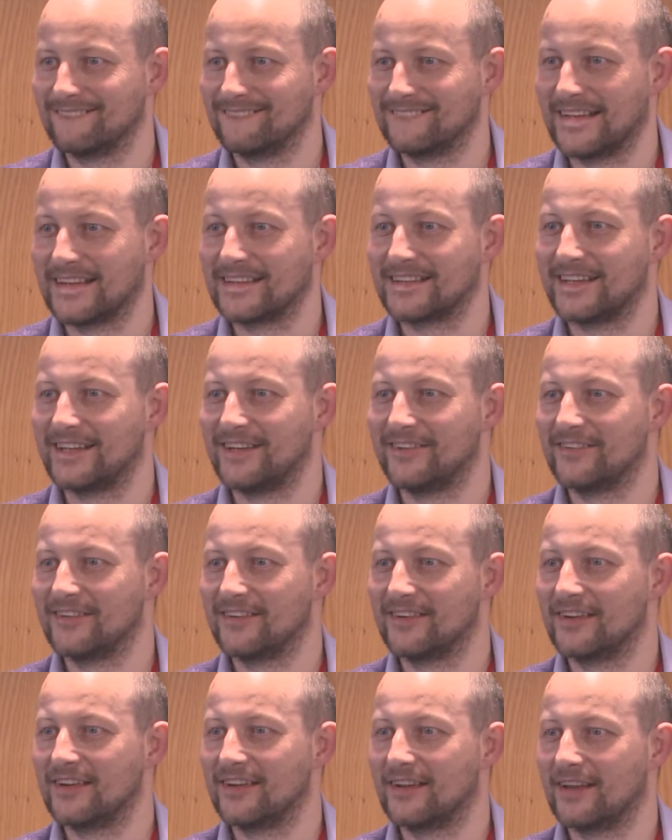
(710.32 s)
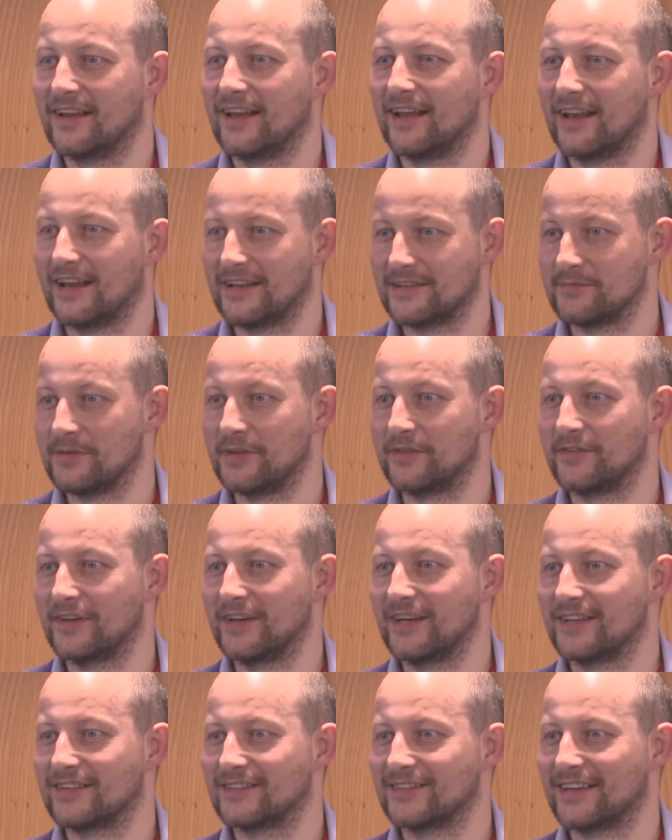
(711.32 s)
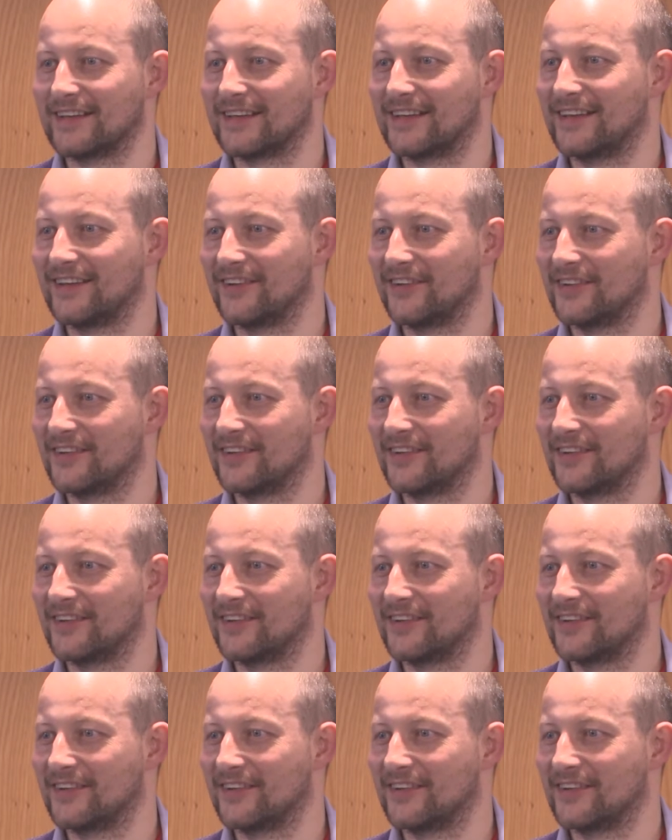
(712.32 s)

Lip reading: Thank you. That's me finished. Thank you.